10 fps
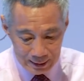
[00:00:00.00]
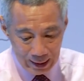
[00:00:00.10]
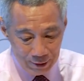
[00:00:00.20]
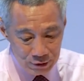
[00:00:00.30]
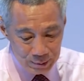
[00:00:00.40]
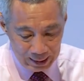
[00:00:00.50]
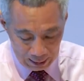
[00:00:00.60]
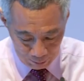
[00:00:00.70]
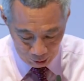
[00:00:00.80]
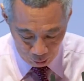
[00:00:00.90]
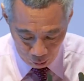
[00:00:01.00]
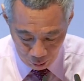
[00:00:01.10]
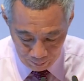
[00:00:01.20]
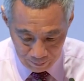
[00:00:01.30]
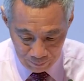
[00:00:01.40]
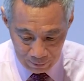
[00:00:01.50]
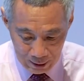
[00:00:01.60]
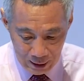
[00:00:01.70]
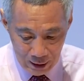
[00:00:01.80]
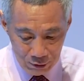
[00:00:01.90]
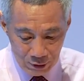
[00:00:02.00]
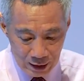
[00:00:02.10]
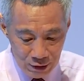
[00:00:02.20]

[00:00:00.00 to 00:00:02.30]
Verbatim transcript: now it's become the home to the